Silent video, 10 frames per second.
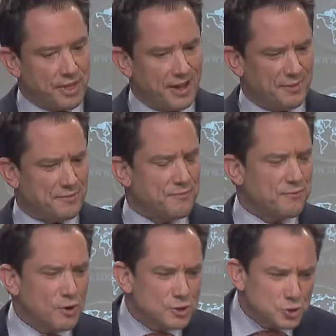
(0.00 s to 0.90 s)
On the
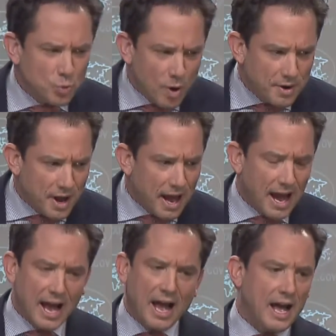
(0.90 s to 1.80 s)
first one,
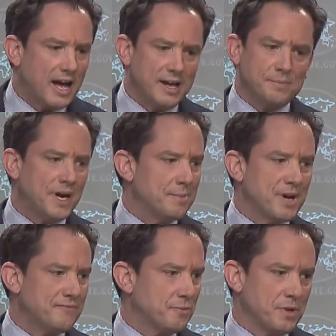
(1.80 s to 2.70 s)
I'm
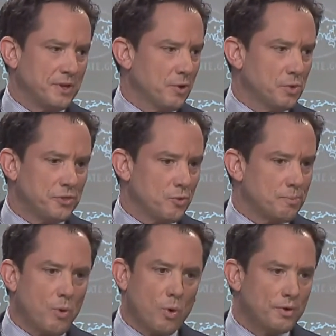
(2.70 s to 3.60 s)
not familiar with the
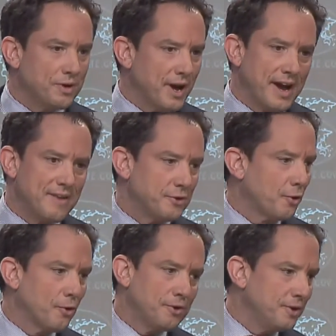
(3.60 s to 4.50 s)
report. I
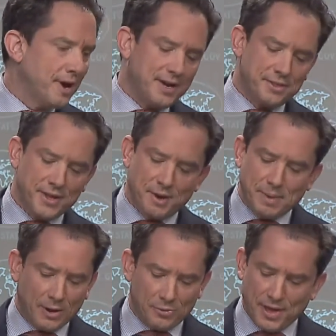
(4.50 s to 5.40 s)
haven't heard anything
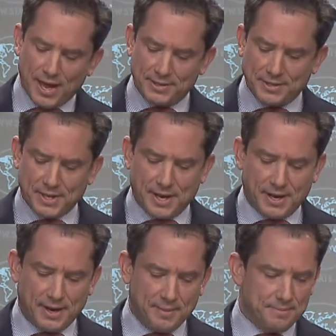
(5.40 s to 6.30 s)
about that,
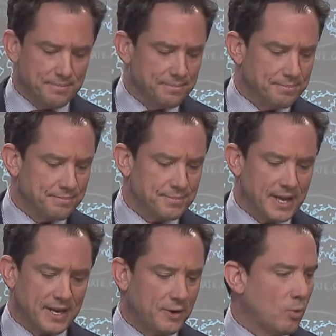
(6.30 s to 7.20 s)
and
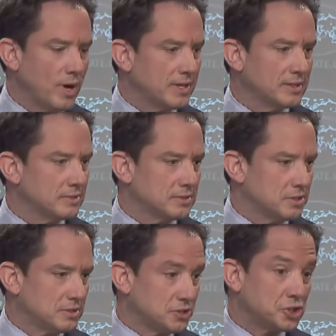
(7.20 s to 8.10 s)
I don't want
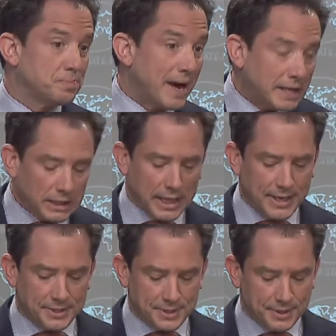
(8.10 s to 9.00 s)
to
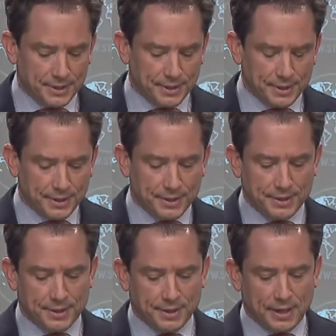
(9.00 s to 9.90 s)
speculate.
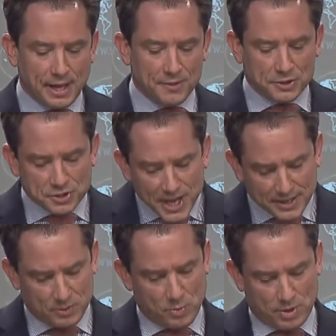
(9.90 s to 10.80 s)
On the
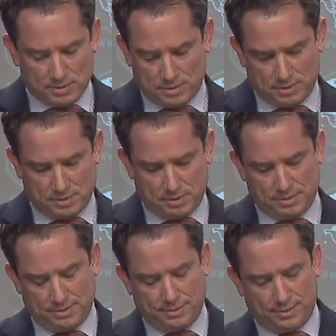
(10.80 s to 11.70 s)
second one,
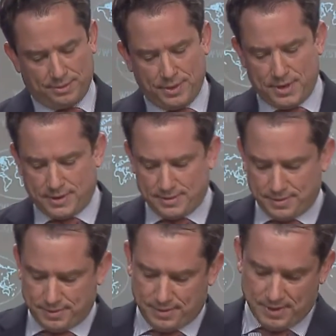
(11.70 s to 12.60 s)
yeah,
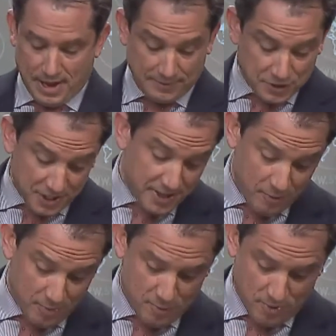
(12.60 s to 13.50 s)
I've seen
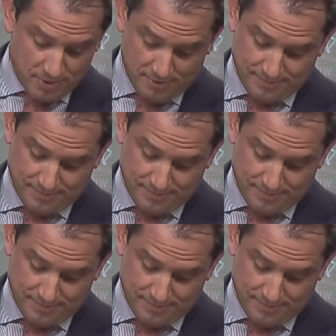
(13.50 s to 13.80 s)
that report.